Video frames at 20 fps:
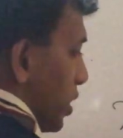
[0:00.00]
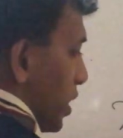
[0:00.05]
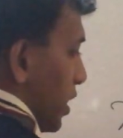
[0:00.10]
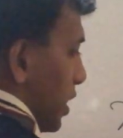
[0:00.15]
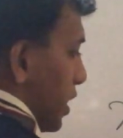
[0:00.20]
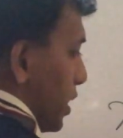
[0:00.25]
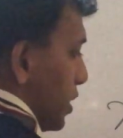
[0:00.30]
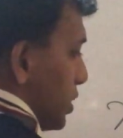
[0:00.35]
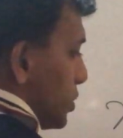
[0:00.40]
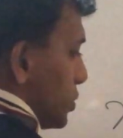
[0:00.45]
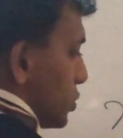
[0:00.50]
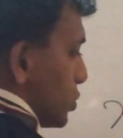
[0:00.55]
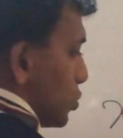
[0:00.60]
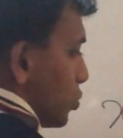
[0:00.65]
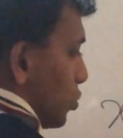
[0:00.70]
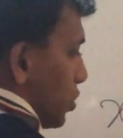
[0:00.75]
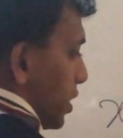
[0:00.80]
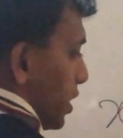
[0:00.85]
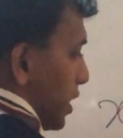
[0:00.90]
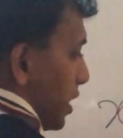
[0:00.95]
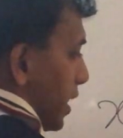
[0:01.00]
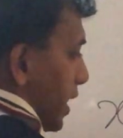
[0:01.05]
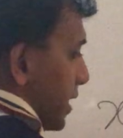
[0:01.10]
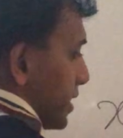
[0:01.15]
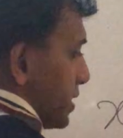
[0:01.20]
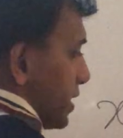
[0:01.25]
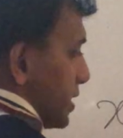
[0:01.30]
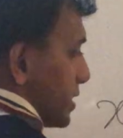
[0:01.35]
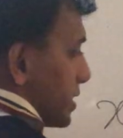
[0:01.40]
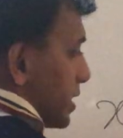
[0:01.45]
a into a
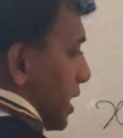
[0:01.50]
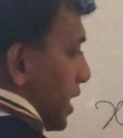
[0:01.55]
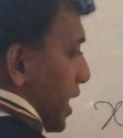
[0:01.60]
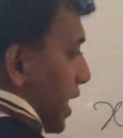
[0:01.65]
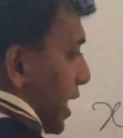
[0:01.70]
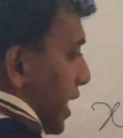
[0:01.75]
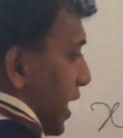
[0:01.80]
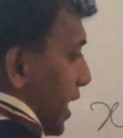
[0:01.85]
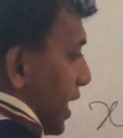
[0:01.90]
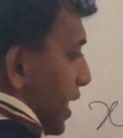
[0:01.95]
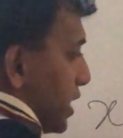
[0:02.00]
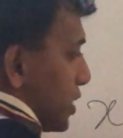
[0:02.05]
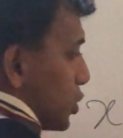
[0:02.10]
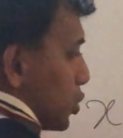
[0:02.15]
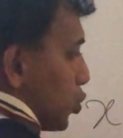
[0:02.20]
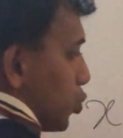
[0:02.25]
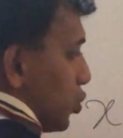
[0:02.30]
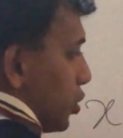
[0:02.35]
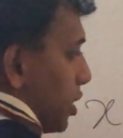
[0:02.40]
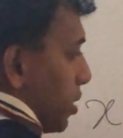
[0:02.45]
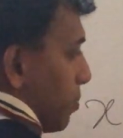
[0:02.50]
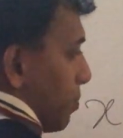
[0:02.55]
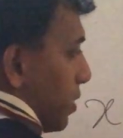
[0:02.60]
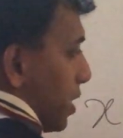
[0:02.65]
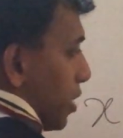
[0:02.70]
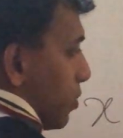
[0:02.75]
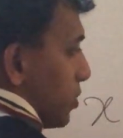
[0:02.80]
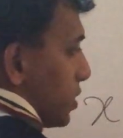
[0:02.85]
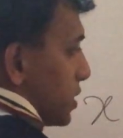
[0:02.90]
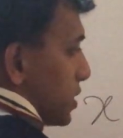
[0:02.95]
like this, a to the
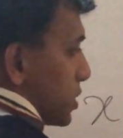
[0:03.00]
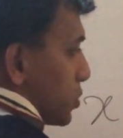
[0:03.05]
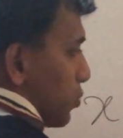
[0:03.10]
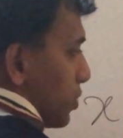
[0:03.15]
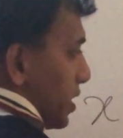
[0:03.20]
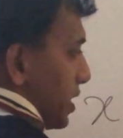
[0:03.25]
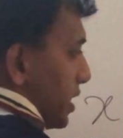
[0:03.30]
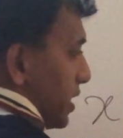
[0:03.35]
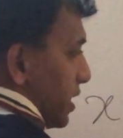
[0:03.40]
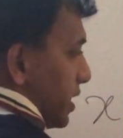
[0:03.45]
power 3.